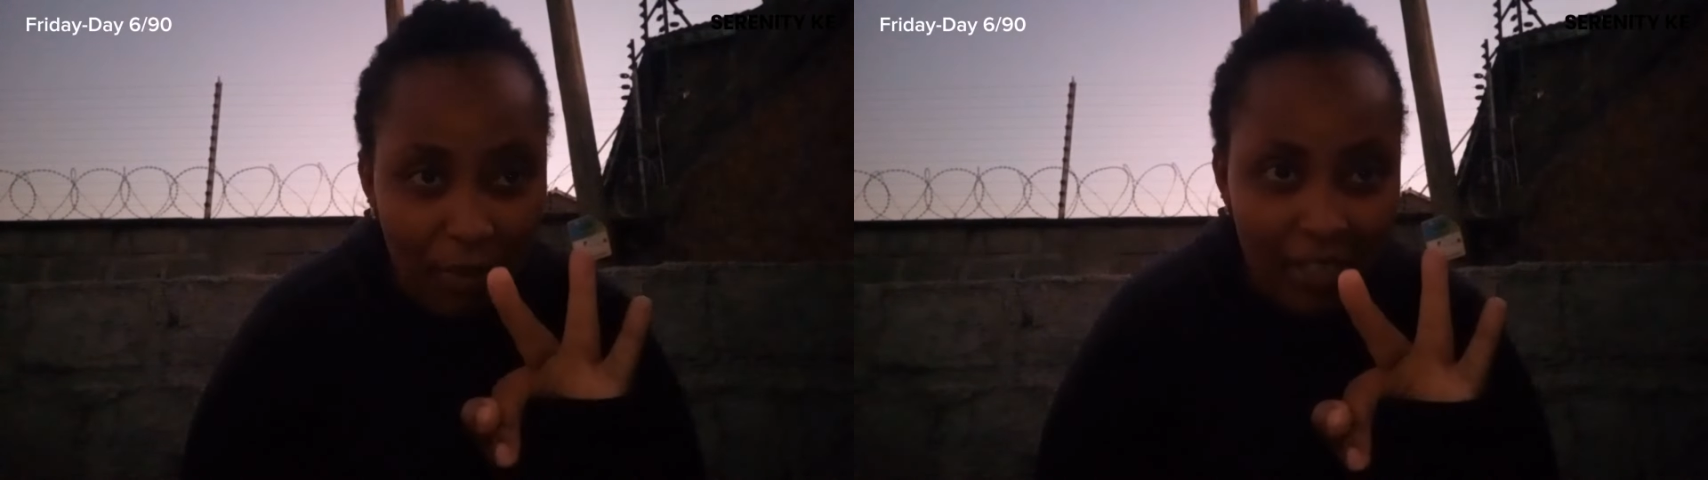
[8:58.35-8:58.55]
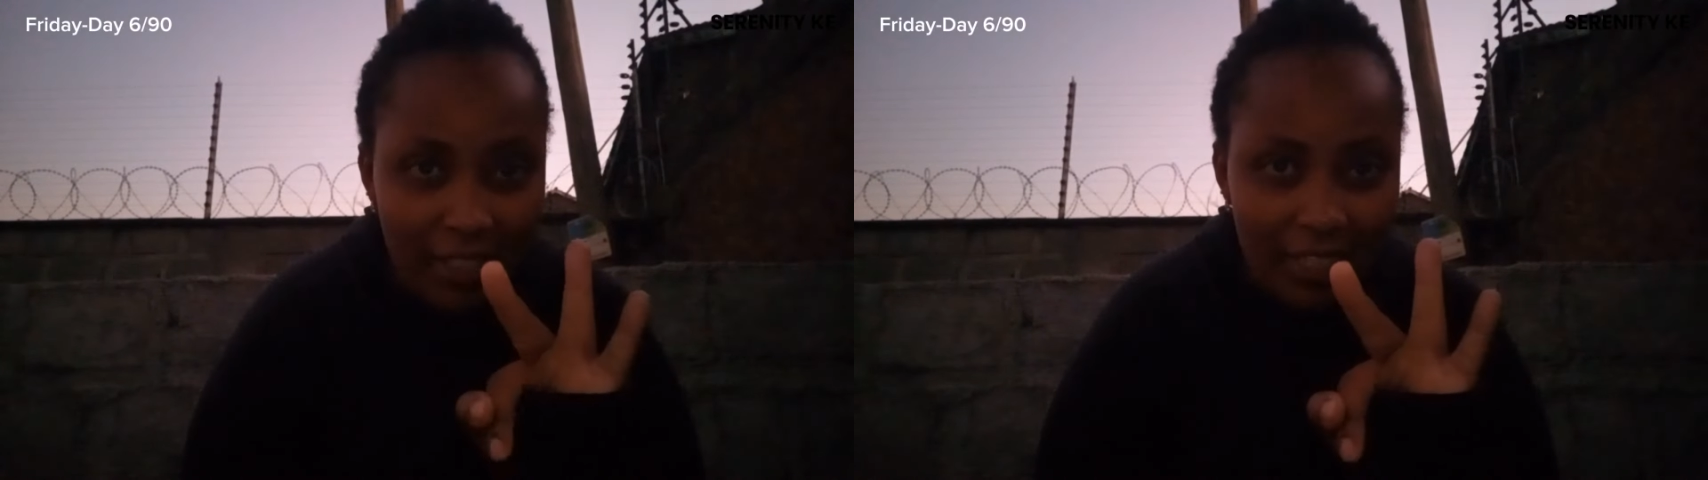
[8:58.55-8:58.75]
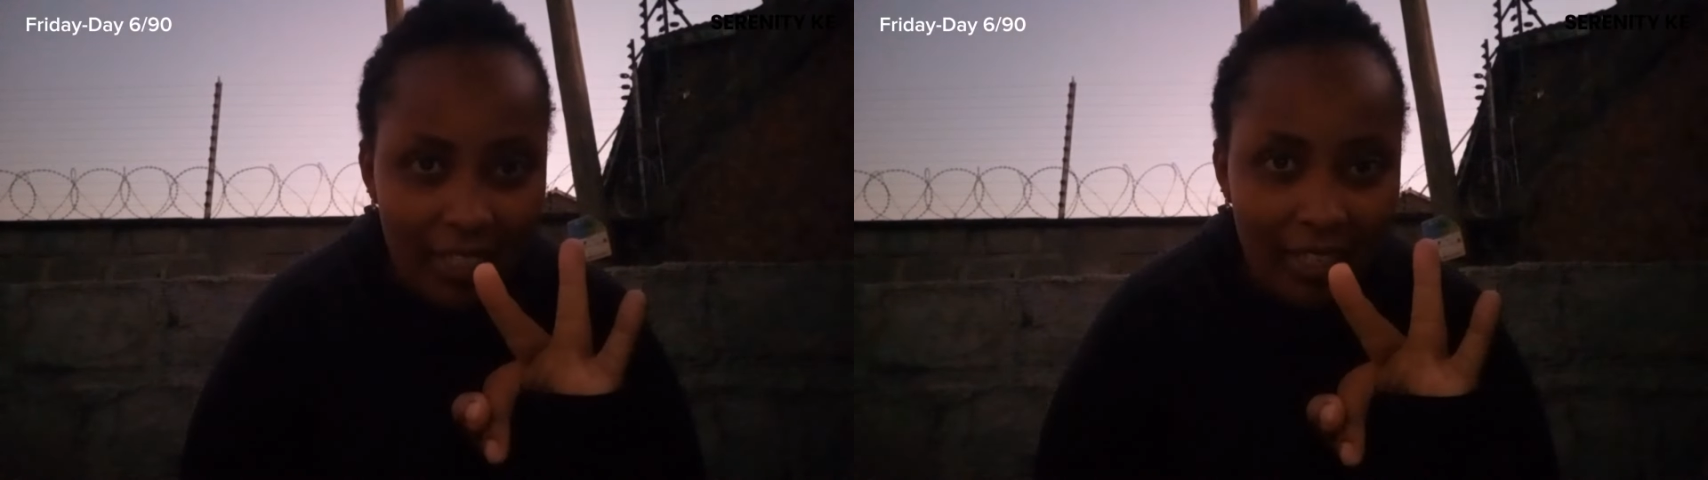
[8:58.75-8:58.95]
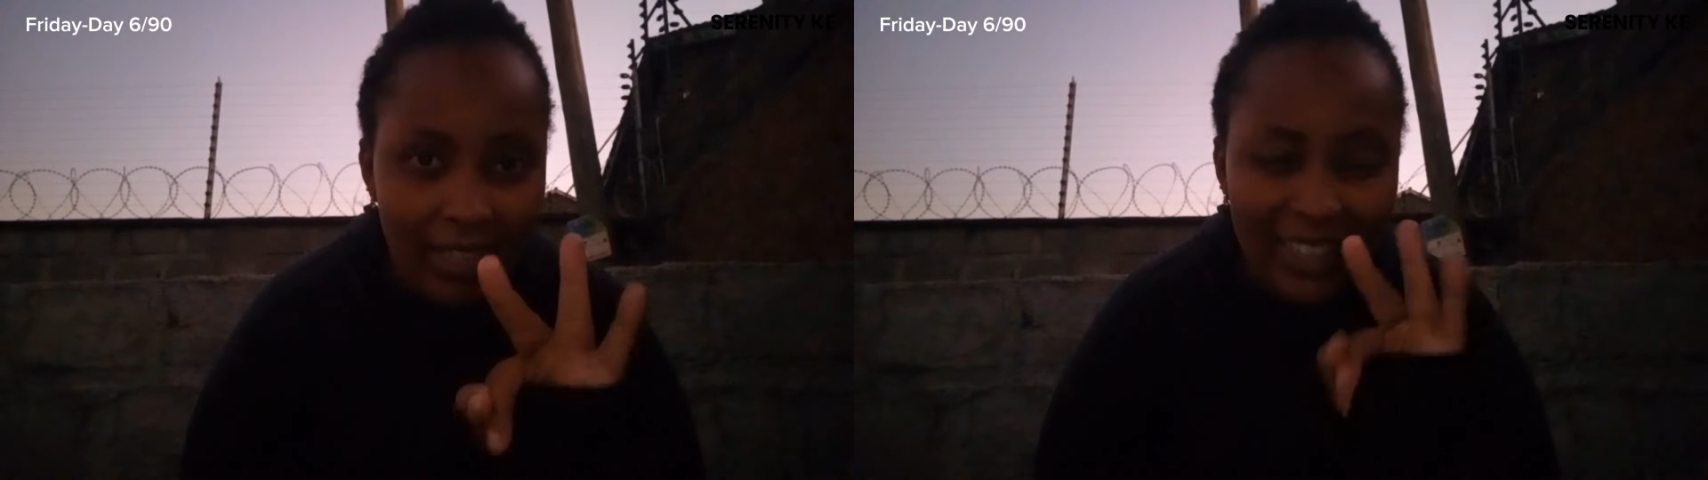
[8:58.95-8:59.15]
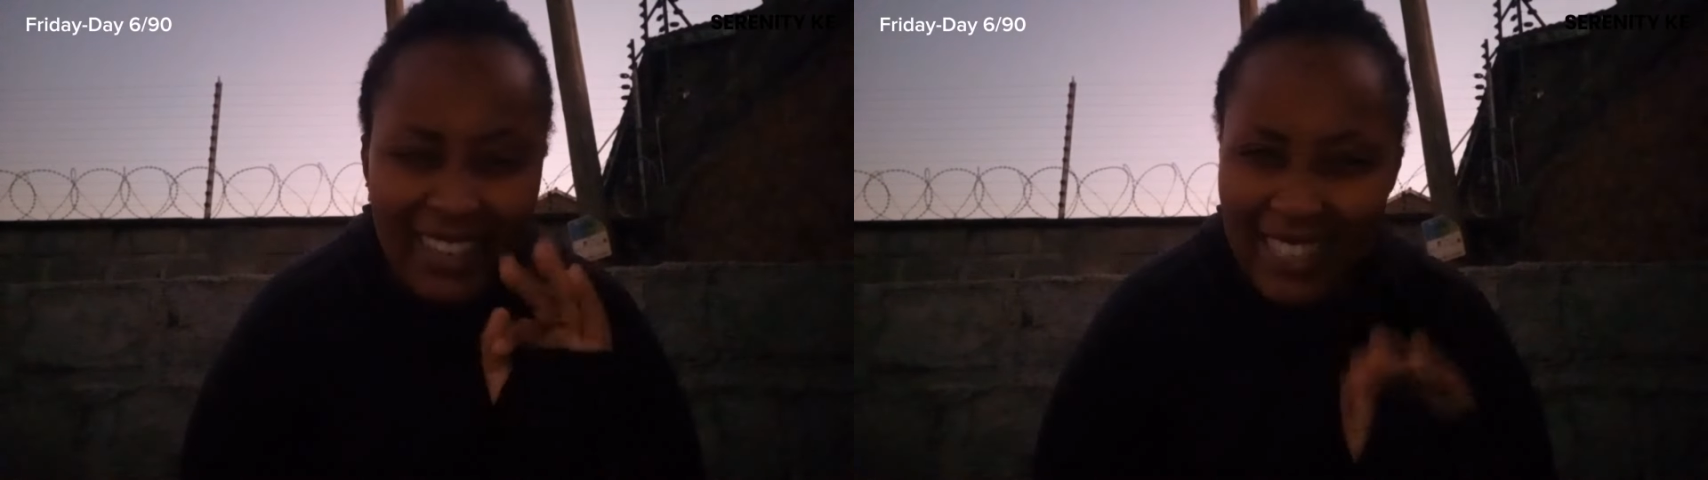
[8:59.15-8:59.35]
months,
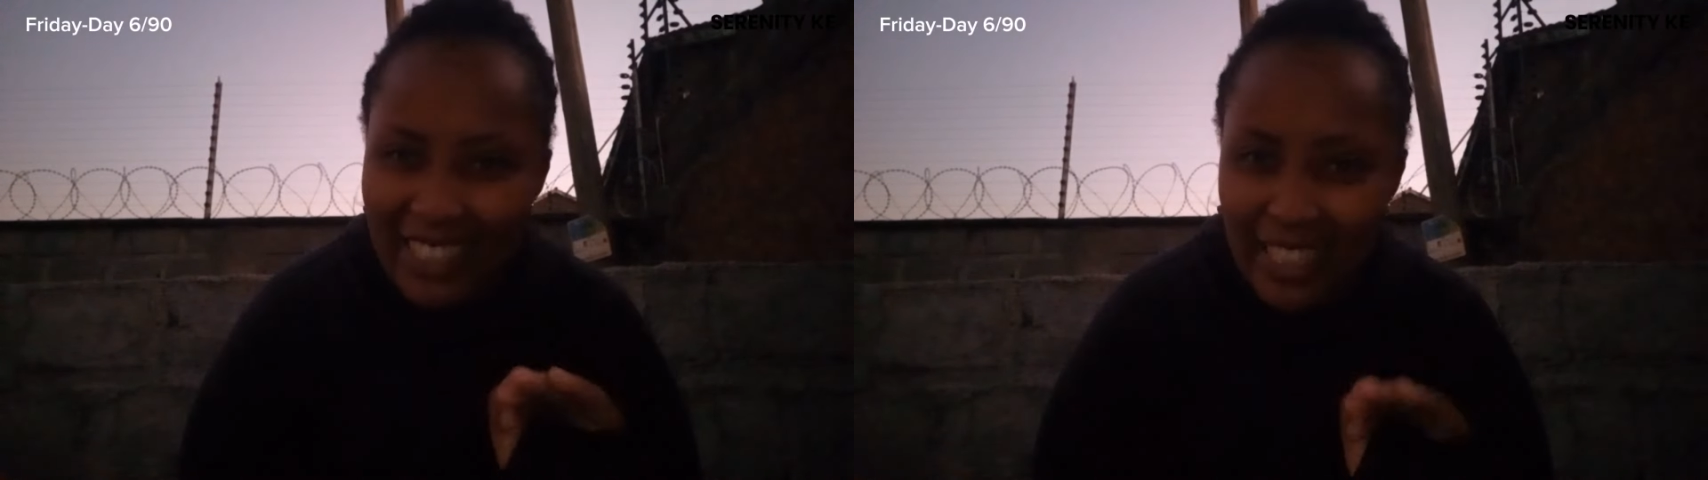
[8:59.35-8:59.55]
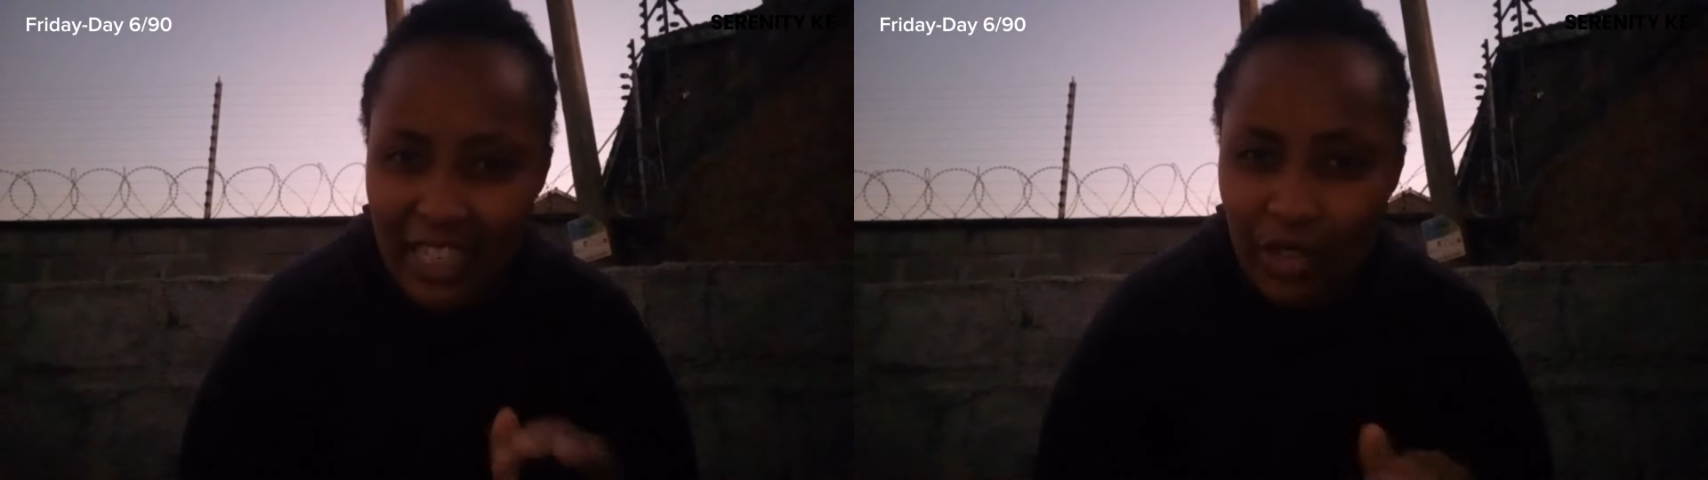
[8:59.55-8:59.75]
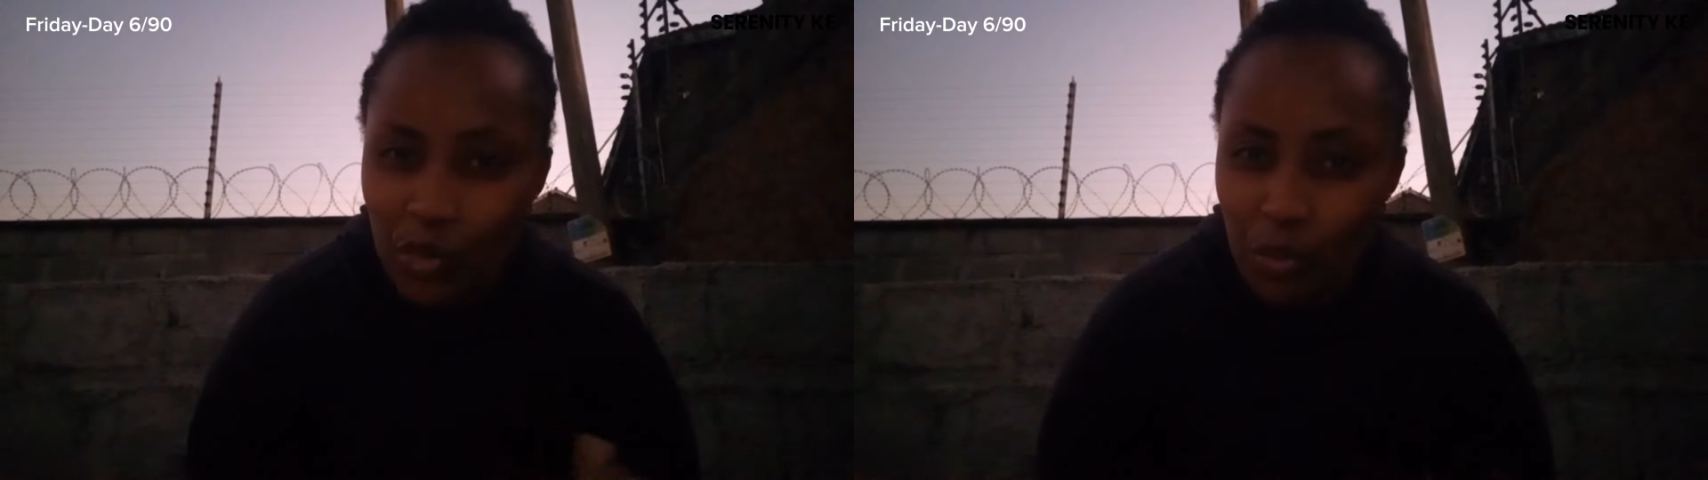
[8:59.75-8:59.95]
90 days